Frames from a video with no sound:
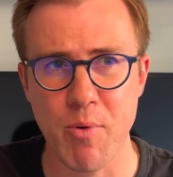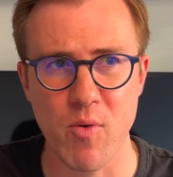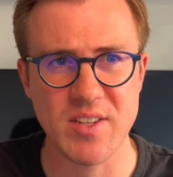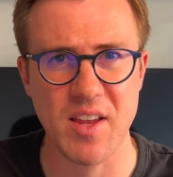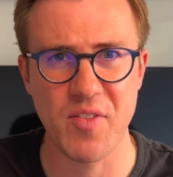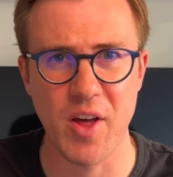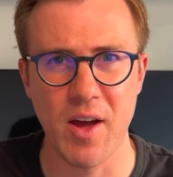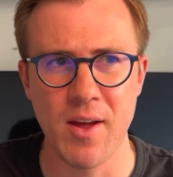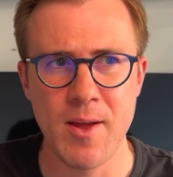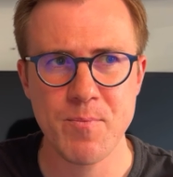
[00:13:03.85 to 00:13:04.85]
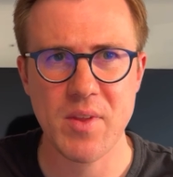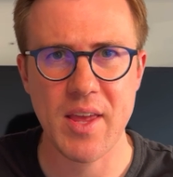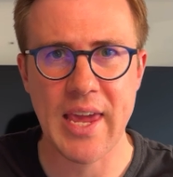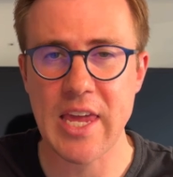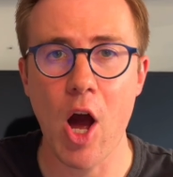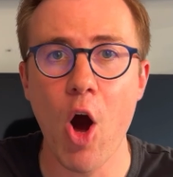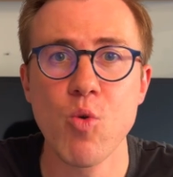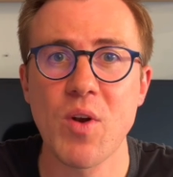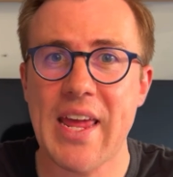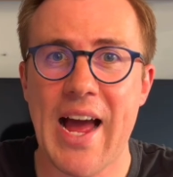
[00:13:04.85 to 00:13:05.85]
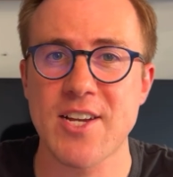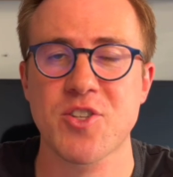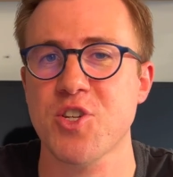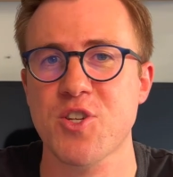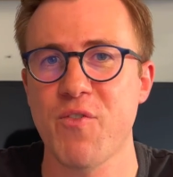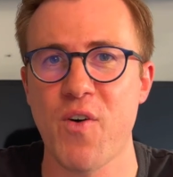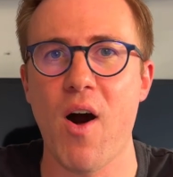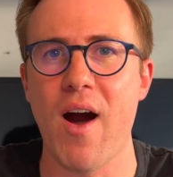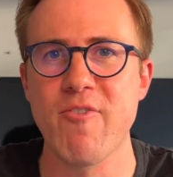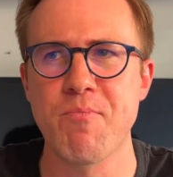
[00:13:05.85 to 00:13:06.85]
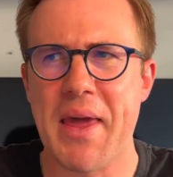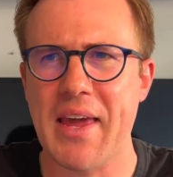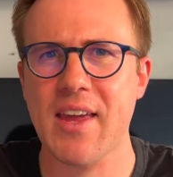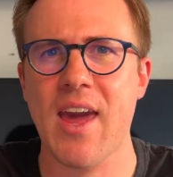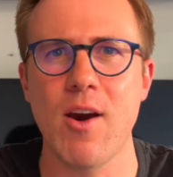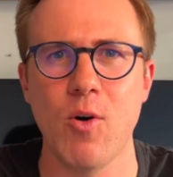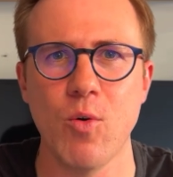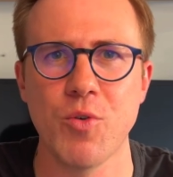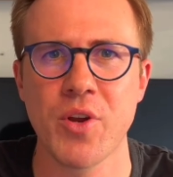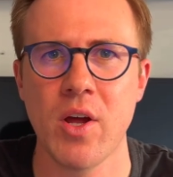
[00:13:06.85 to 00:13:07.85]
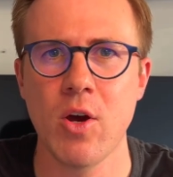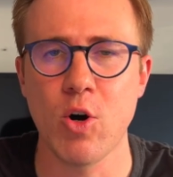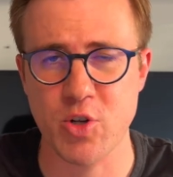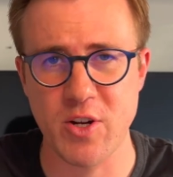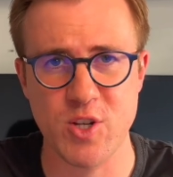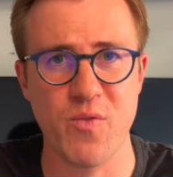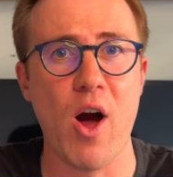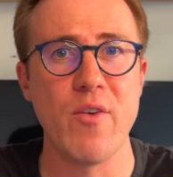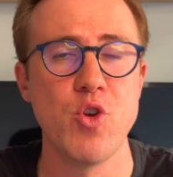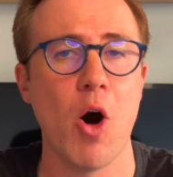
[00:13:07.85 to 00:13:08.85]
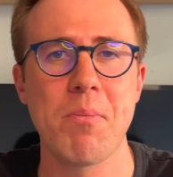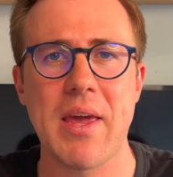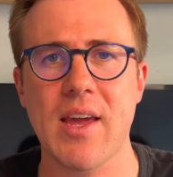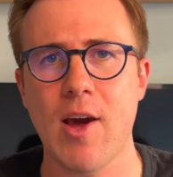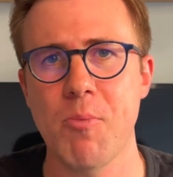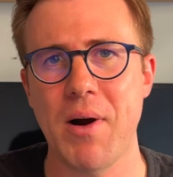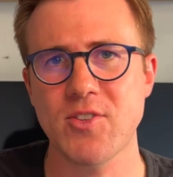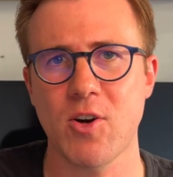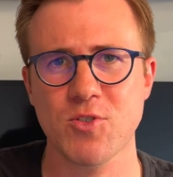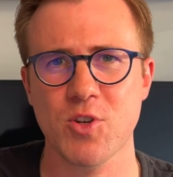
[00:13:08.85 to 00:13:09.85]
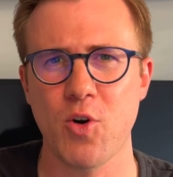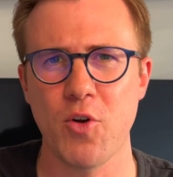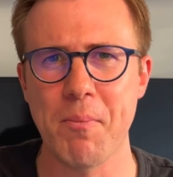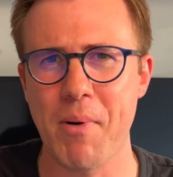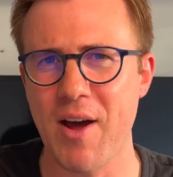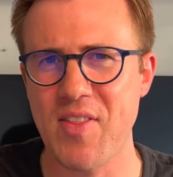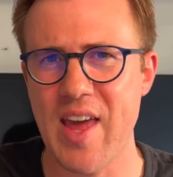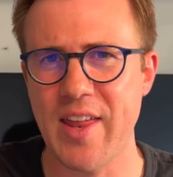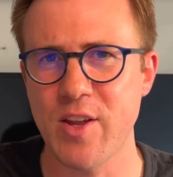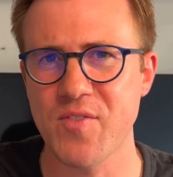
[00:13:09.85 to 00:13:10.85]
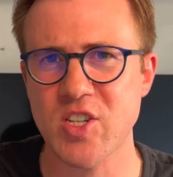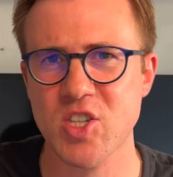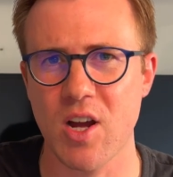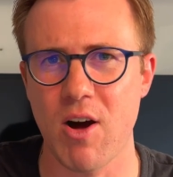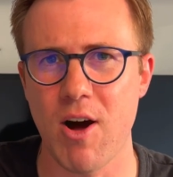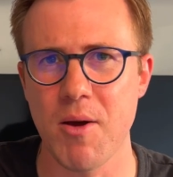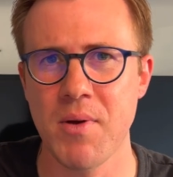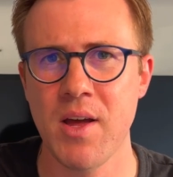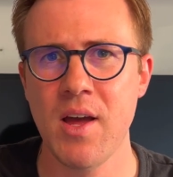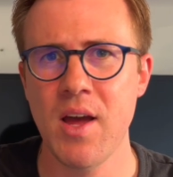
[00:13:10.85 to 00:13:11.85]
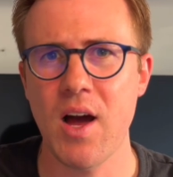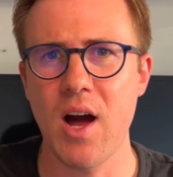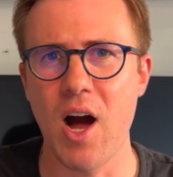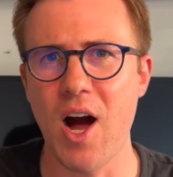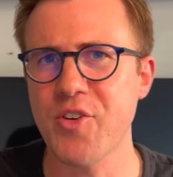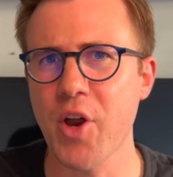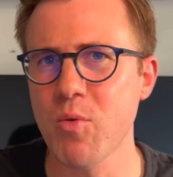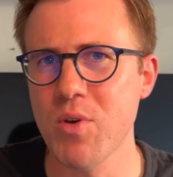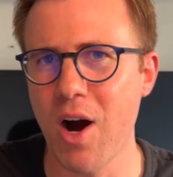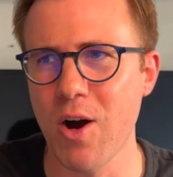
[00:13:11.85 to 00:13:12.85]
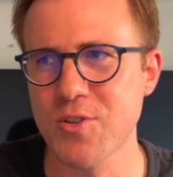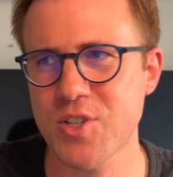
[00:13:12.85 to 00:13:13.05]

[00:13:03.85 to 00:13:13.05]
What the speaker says: Or is it that he only has to survive not being killed by Dr. Gordon by the end of this time? I don't know.